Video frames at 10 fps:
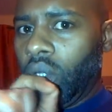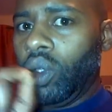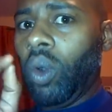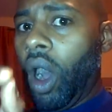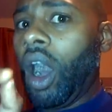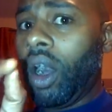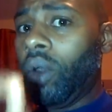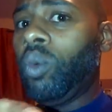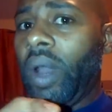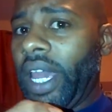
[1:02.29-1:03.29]
You are
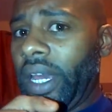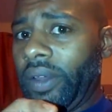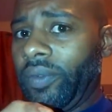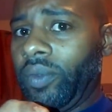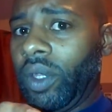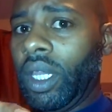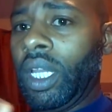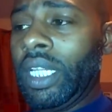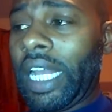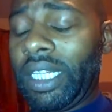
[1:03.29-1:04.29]
aware
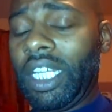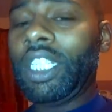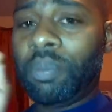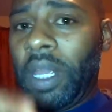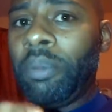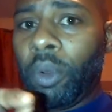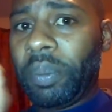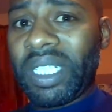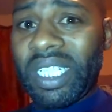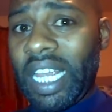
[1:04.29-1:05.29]
that these people
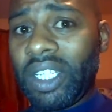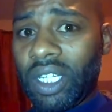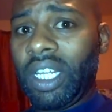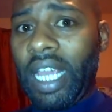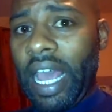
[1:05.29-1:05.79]
potentially